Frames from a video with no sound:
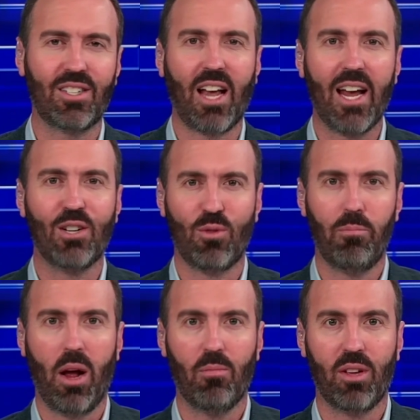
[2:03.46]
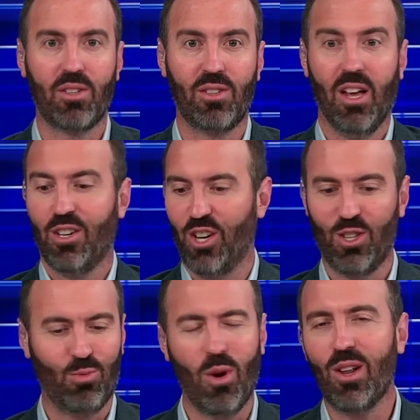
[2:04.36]
stage republics
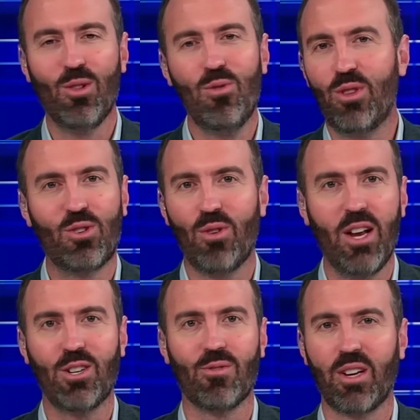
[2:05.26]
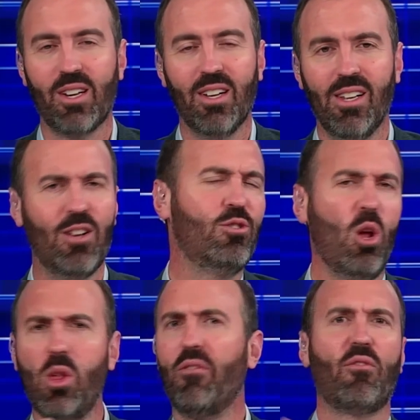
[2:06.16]
just want to loot the treasury. There's
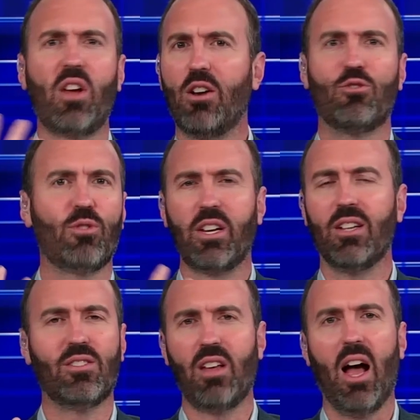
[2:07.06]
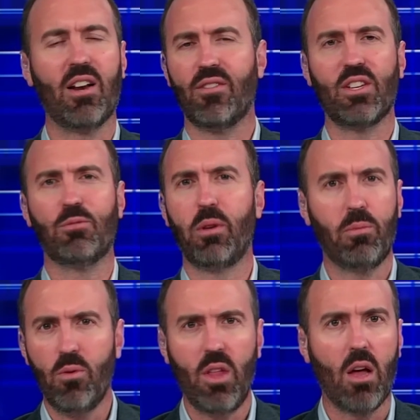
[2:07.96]
no love of country inside of these
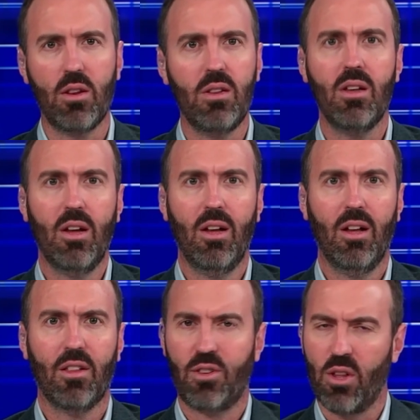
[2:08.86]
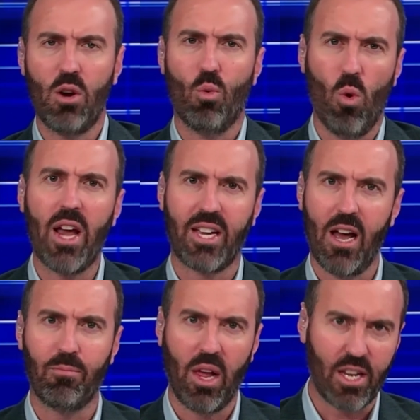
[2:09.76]
people, none. So they don't wake
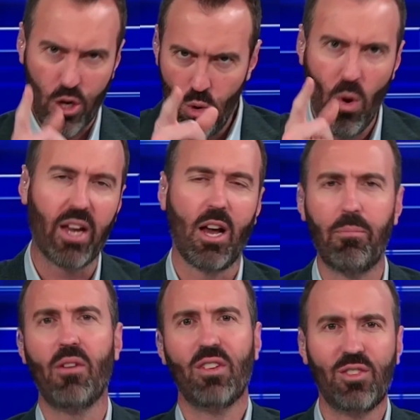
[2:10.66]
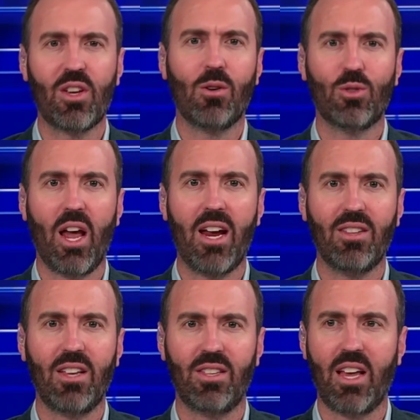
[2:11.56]
up like you wake up every single day
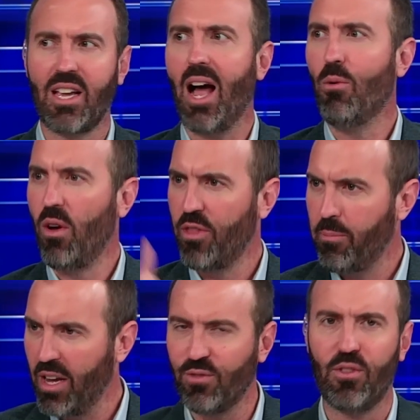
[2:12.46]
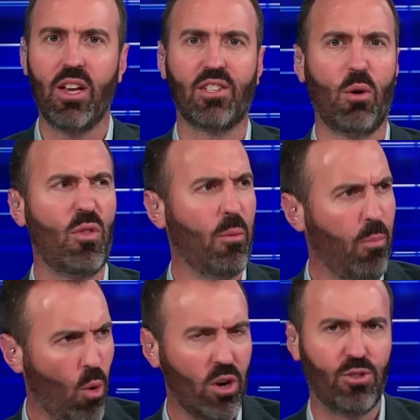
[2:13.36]
and they think, I want the best for this. I want the
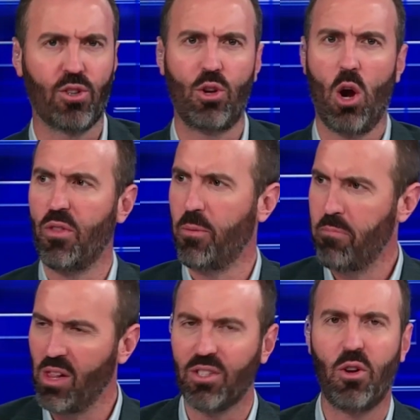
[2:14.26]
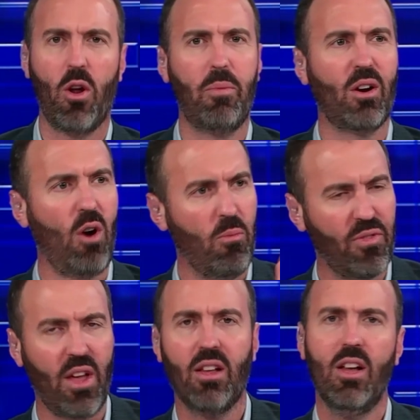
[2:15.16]
border secure. I want the military better. I
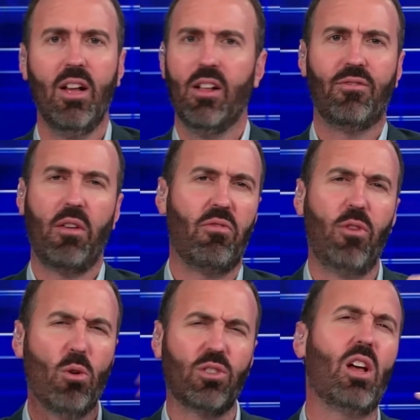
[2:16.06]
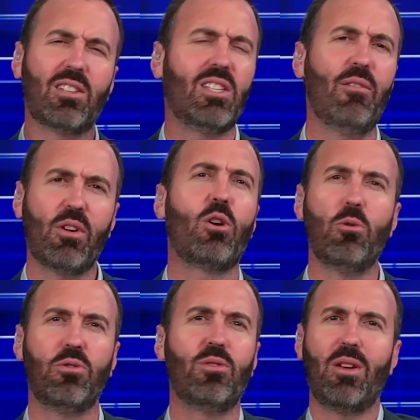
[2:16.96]
want the. Those thoughts never
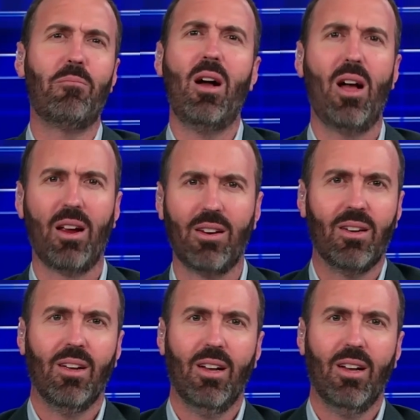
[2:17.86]
go through their mind.